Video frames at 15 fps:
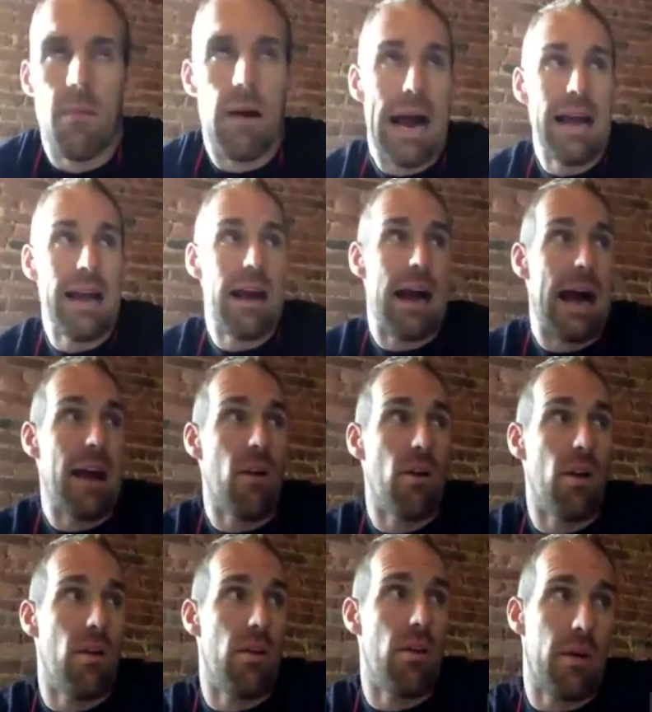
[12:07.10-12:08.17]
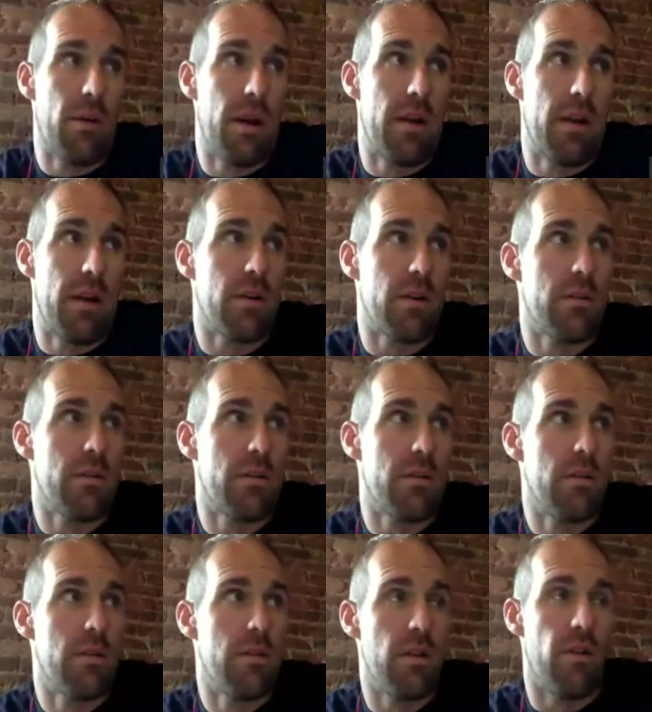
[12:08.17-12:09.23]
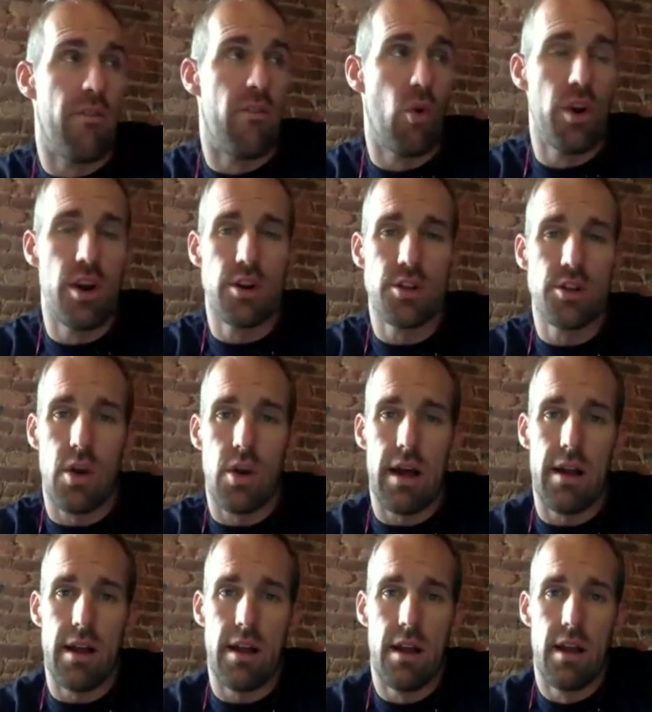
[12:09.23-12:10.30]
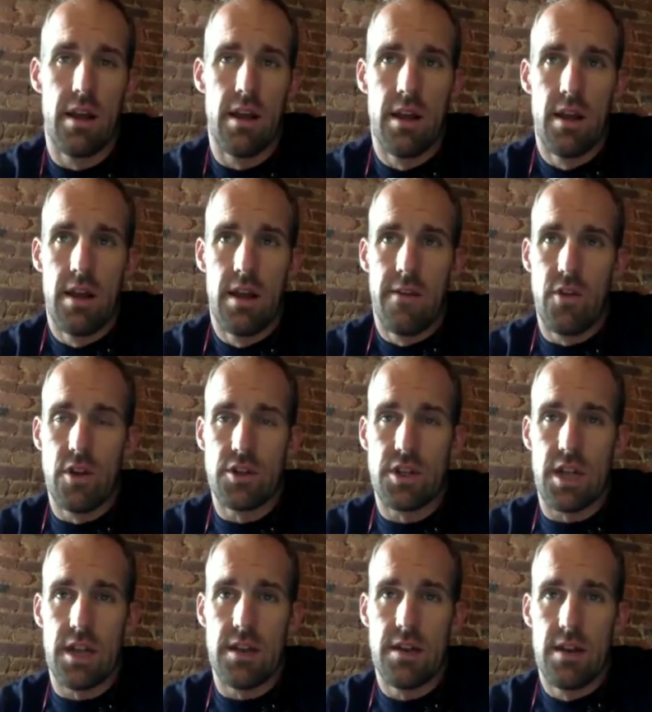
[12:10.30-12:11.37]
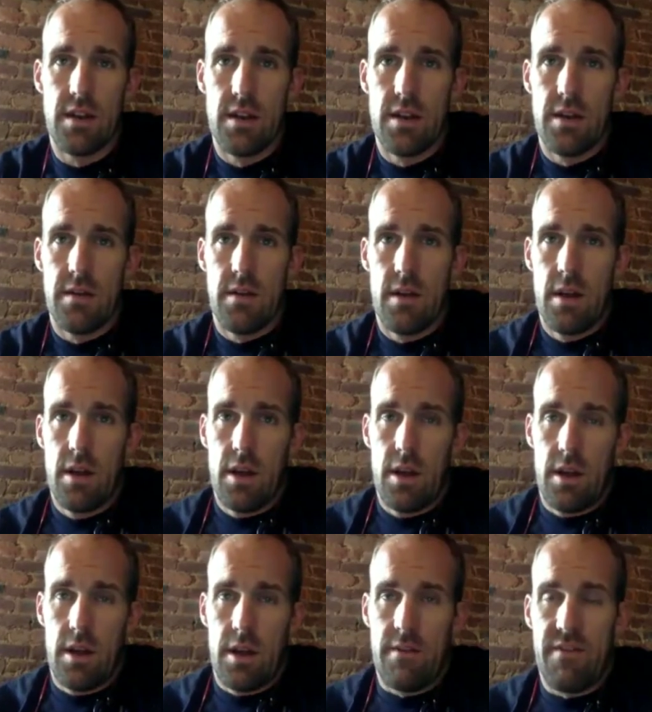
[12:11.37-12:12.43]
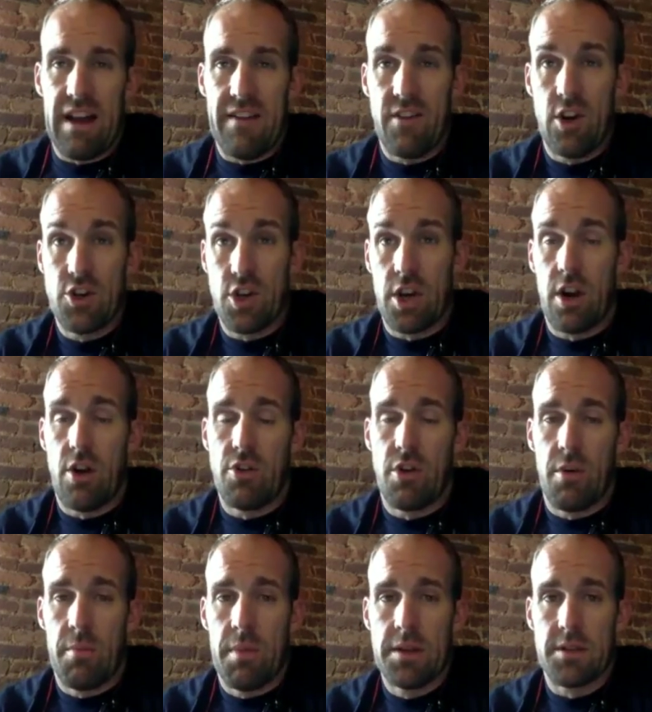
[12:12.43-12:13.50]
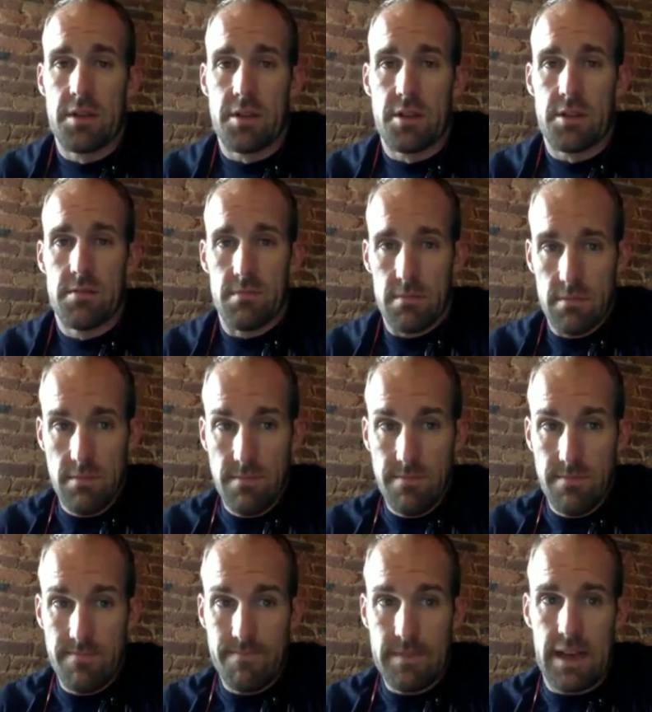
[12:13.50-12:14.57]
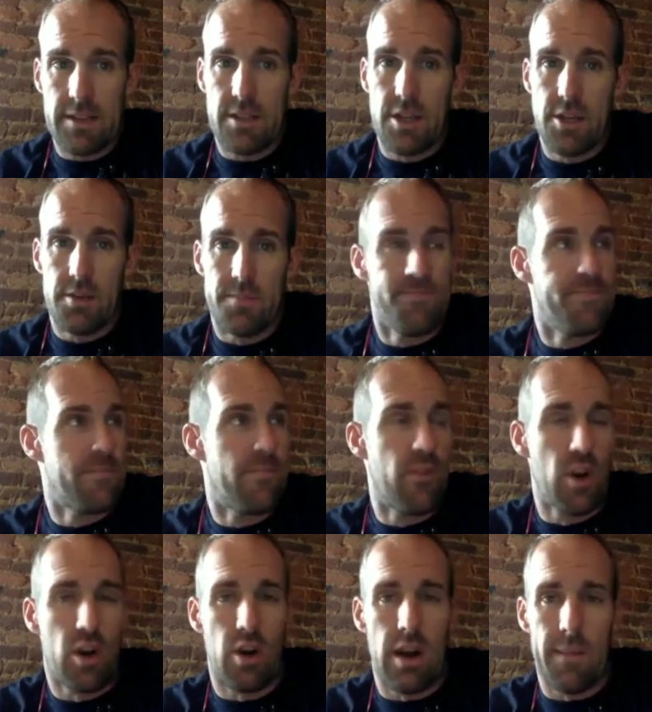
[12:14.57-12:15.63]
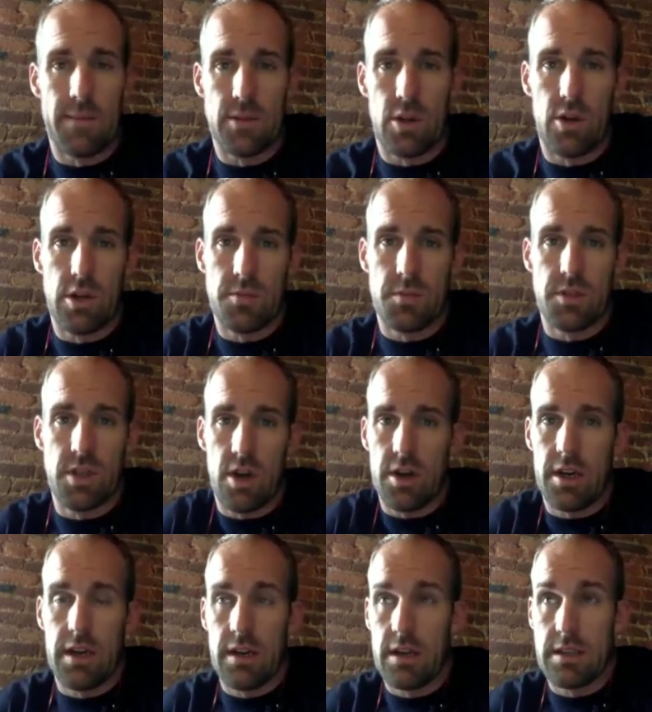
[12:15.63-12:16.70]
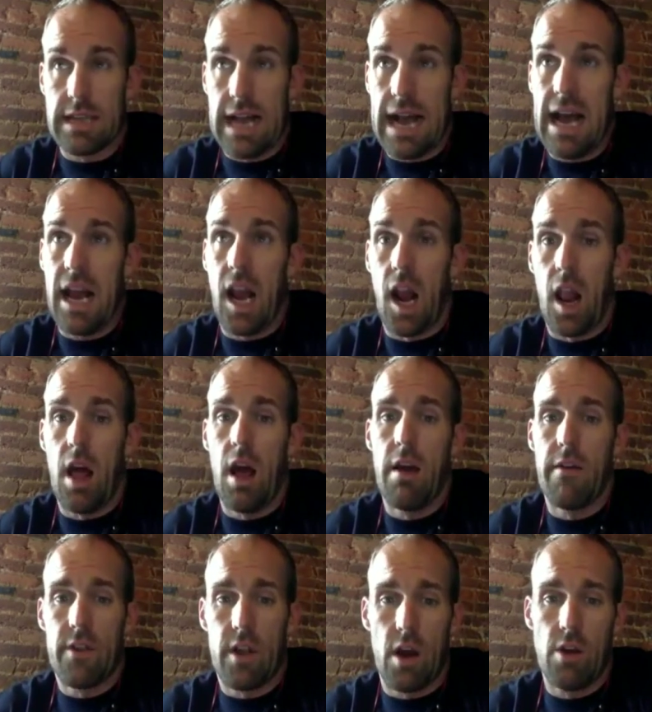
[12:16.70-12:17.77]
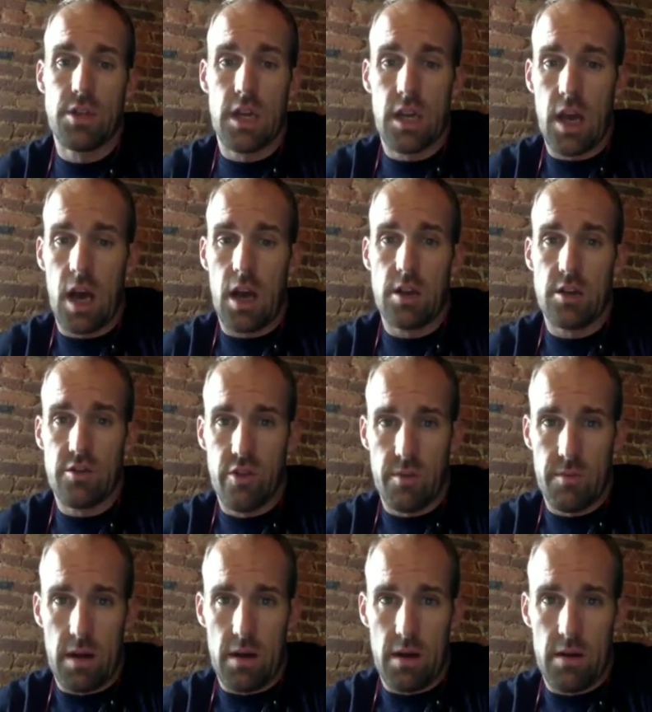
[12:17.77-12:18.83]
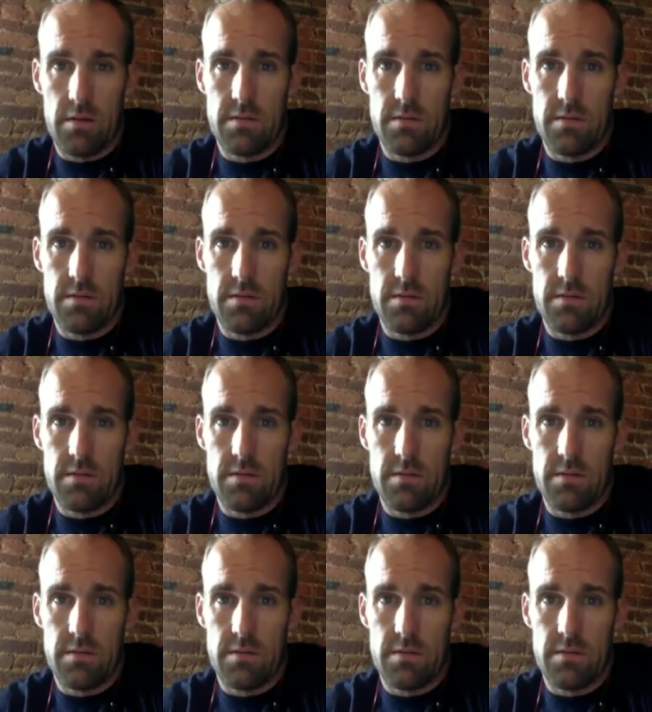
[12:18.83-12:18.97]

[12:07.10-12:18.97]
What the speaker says: I don't know that I would ever, 4 years ago, if you'd have said, in 5 years you're going to own your own business, I'd said you're full of crap as a Christmas turkey. I love coaching college football.